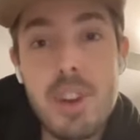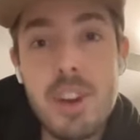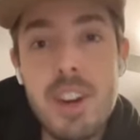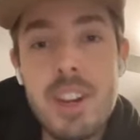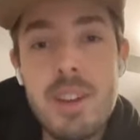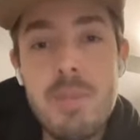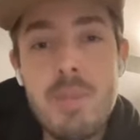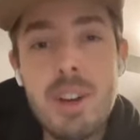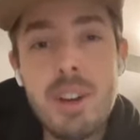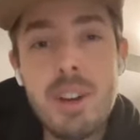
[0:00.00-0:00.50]

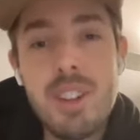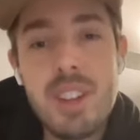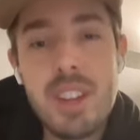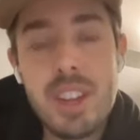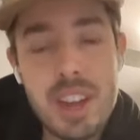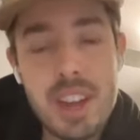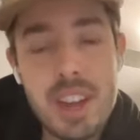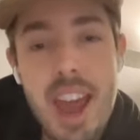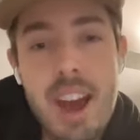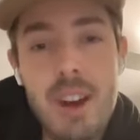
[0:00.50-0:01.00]
community
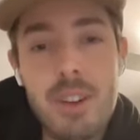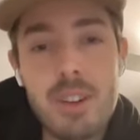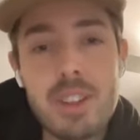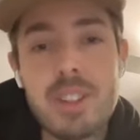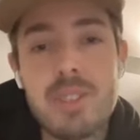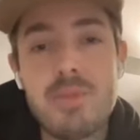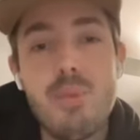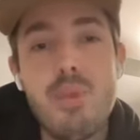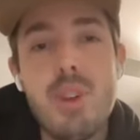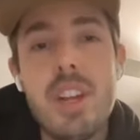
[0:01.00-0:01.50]
building and how
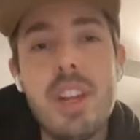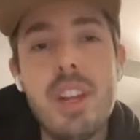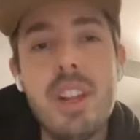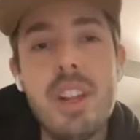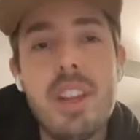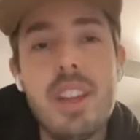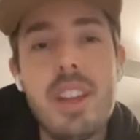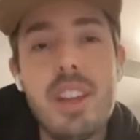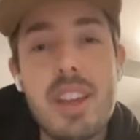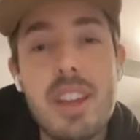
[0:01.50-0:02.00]
it's
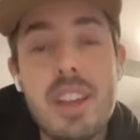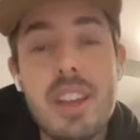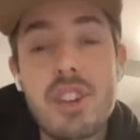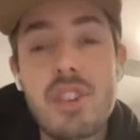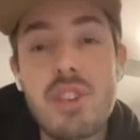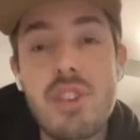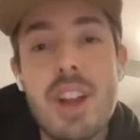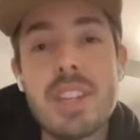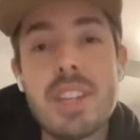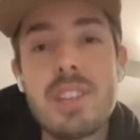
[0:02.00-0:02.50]
really
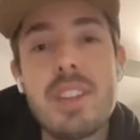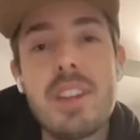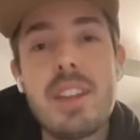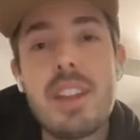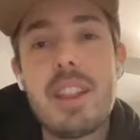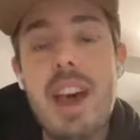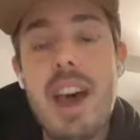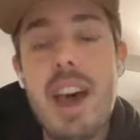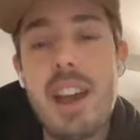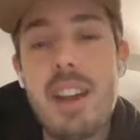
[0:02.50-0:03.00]

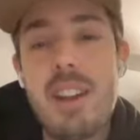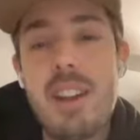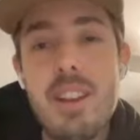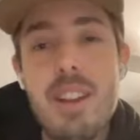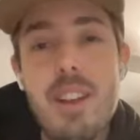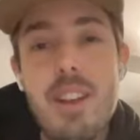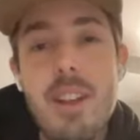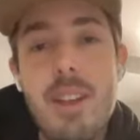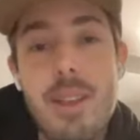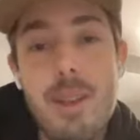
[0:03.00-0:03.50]
interesting that
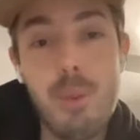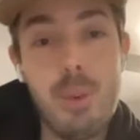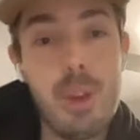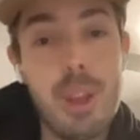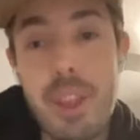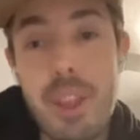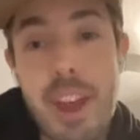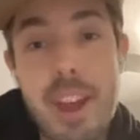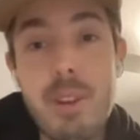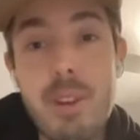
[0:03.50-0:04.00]

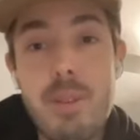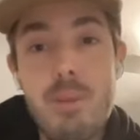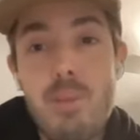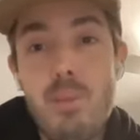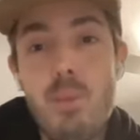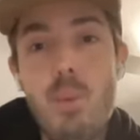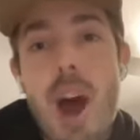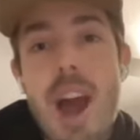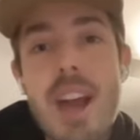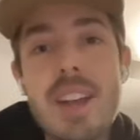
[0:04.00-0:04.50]
with like
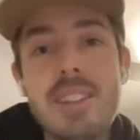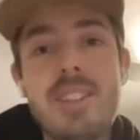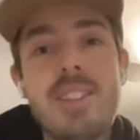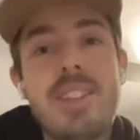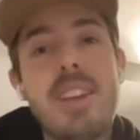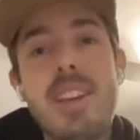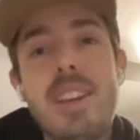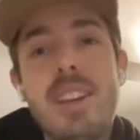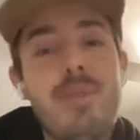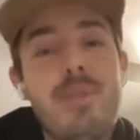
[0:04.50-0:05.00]
Y
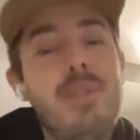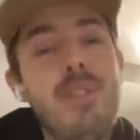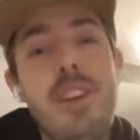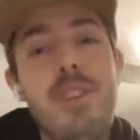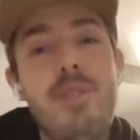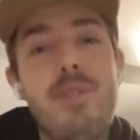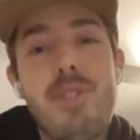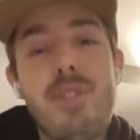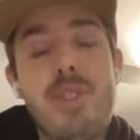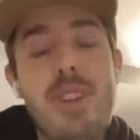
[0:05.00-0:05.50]
C, if
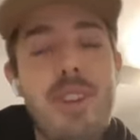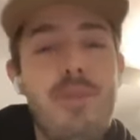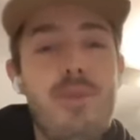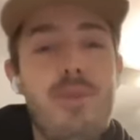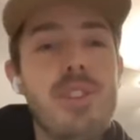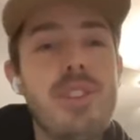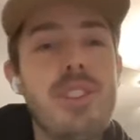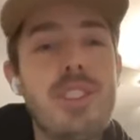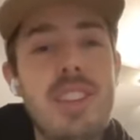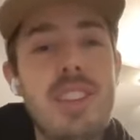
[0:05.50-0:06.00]
if
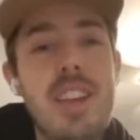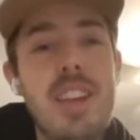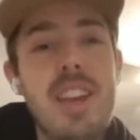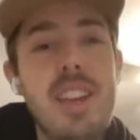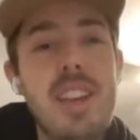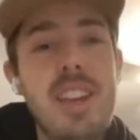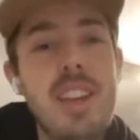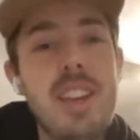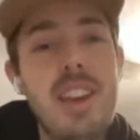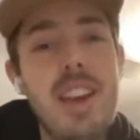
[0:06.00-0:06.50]
if you
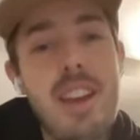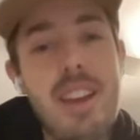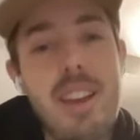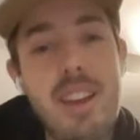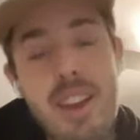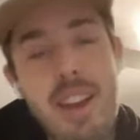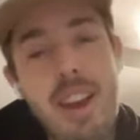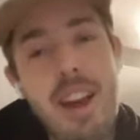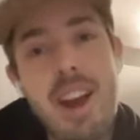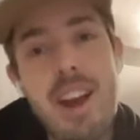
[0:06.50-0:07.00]
see
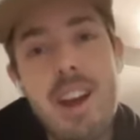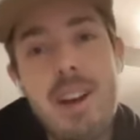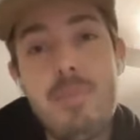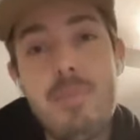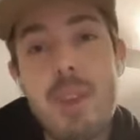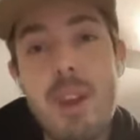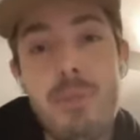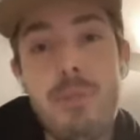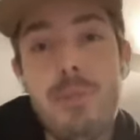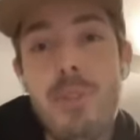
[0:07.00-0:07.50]

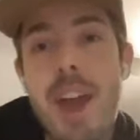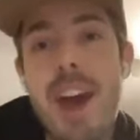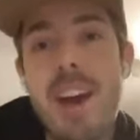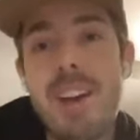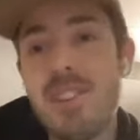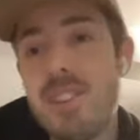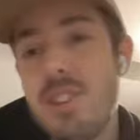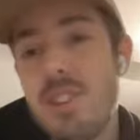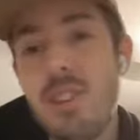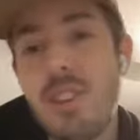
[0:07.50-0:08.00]
um, a
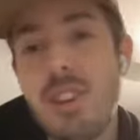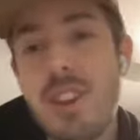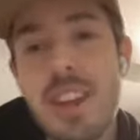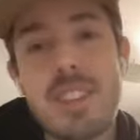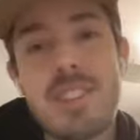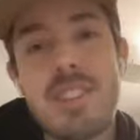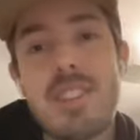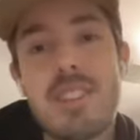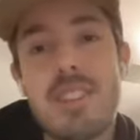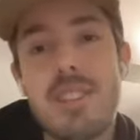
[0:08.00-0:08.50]
founder who
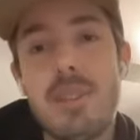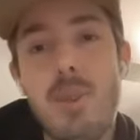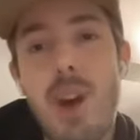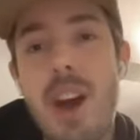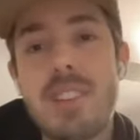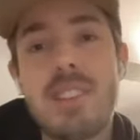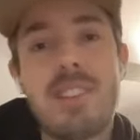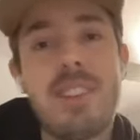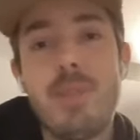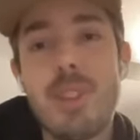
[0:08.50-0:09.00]
gets into
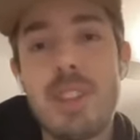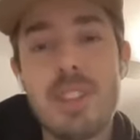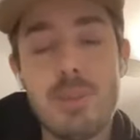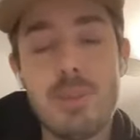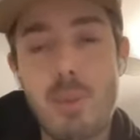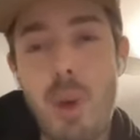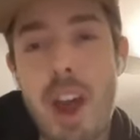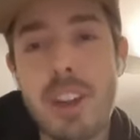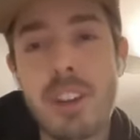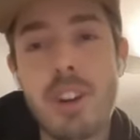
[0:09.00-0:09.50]
Y C, which
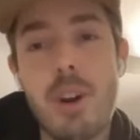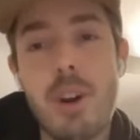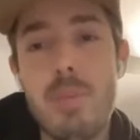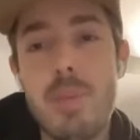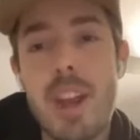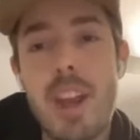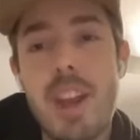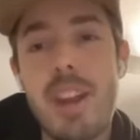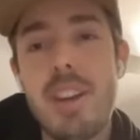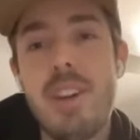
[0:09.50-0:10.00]
is Y
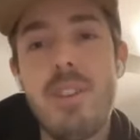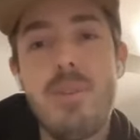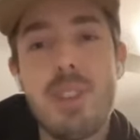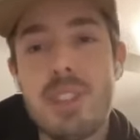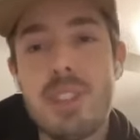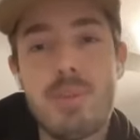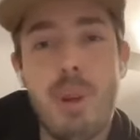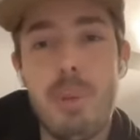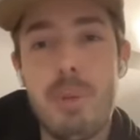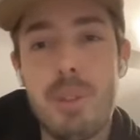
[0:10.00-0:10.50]
Combinator,
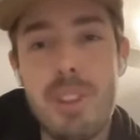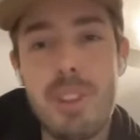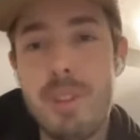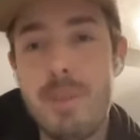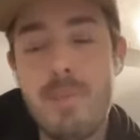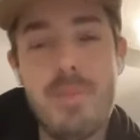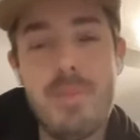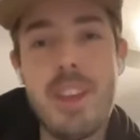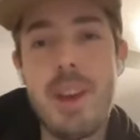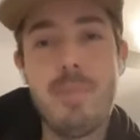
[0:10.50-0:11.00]
which is probably
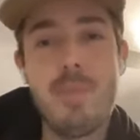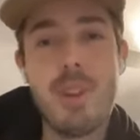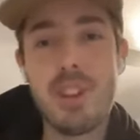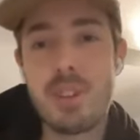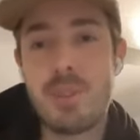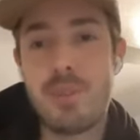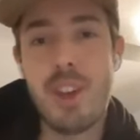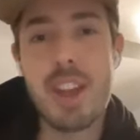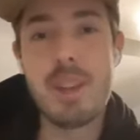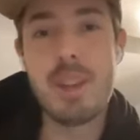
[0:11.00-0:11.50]
the yeah,
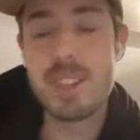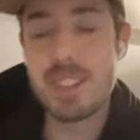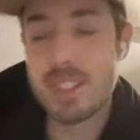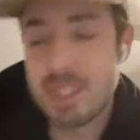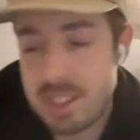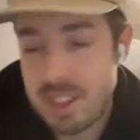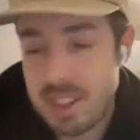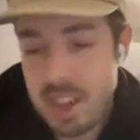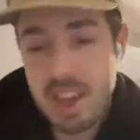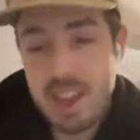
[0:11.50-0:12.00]
most
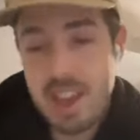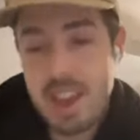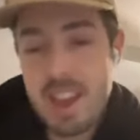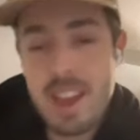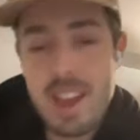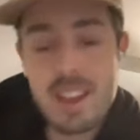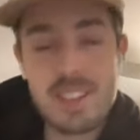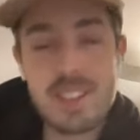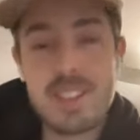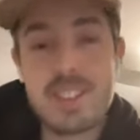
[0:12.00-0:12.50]
famous
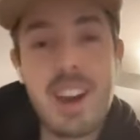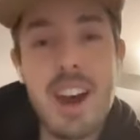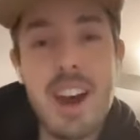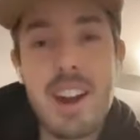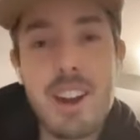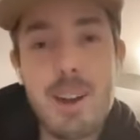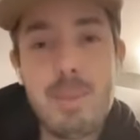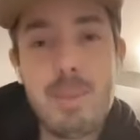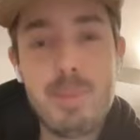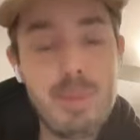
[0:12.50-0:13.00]

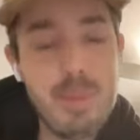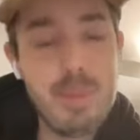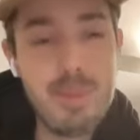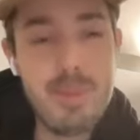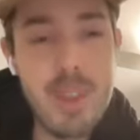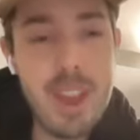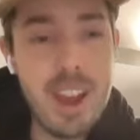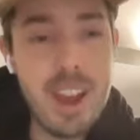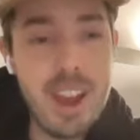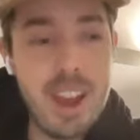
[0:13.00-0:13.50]
startup
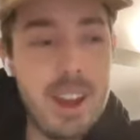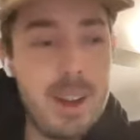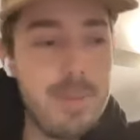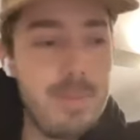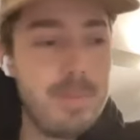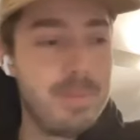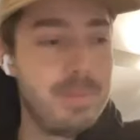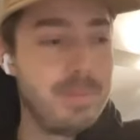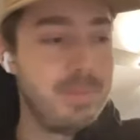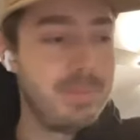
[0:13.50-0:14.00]

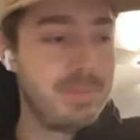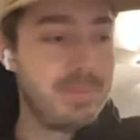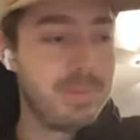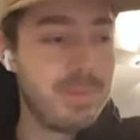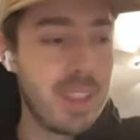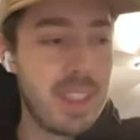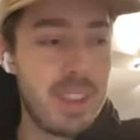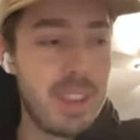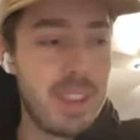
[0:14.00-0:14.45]
um,